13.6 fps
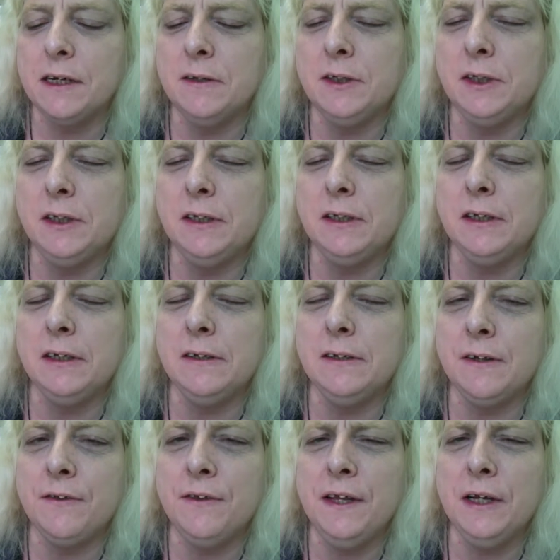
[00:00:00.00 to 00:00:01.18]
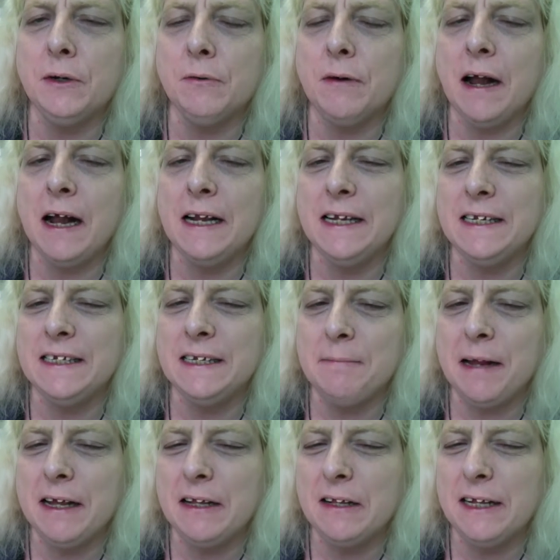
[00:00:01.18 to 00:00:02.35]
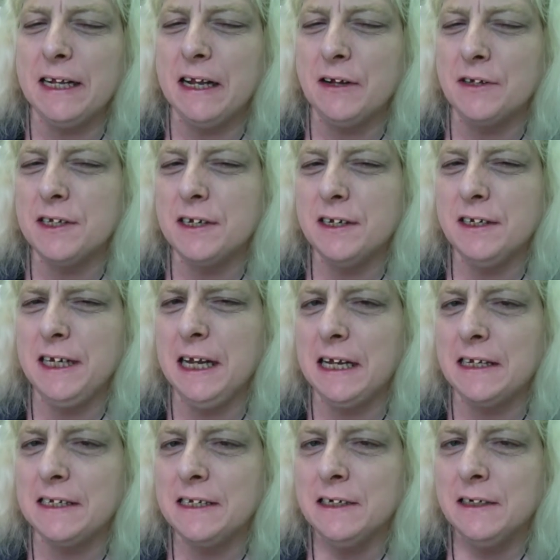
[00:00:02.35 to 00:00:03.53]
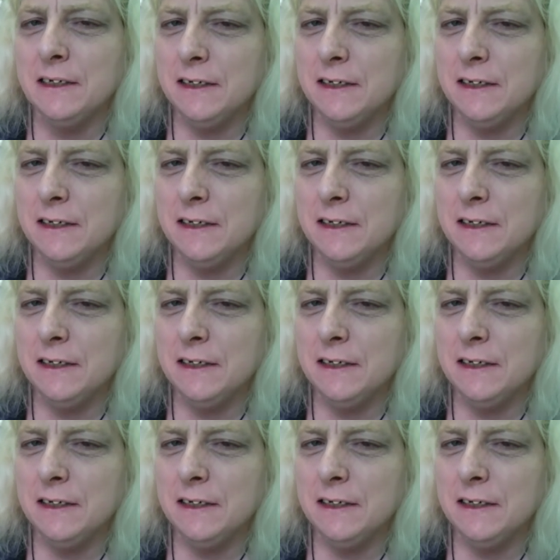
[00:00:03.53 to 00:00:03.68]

The, the, the thinner rod is in the back of the lighthouse. Yes.